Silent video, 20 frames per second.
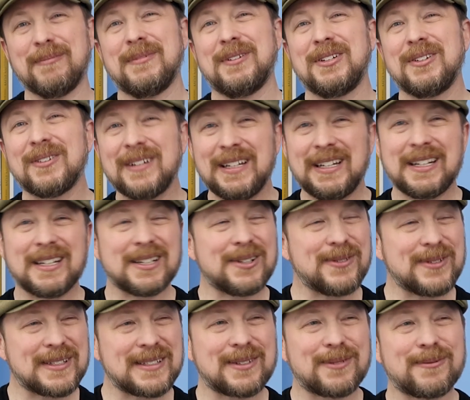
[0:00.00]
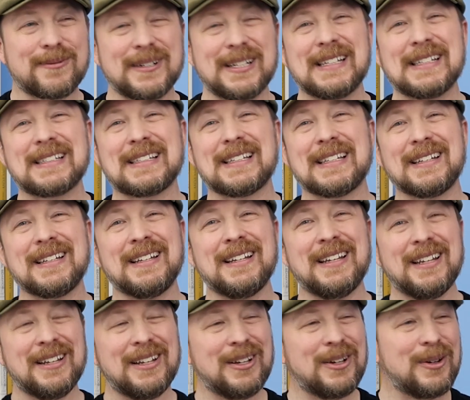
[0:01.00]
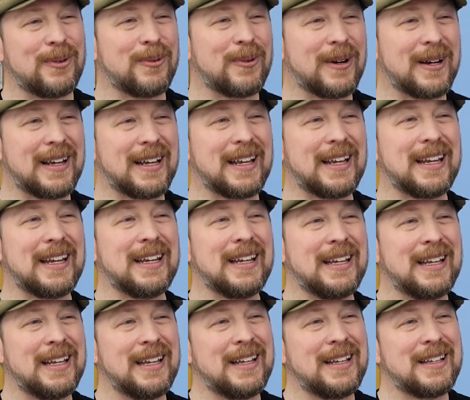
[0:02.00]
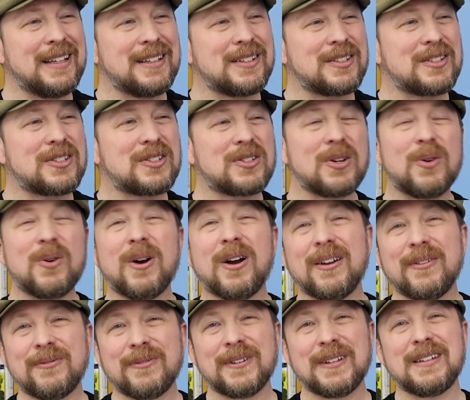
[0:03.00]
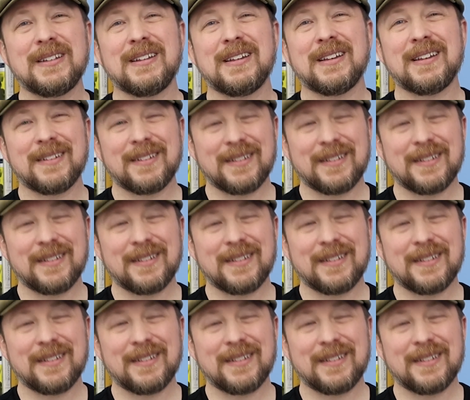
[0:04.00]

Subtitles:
Your ego is the reason why so often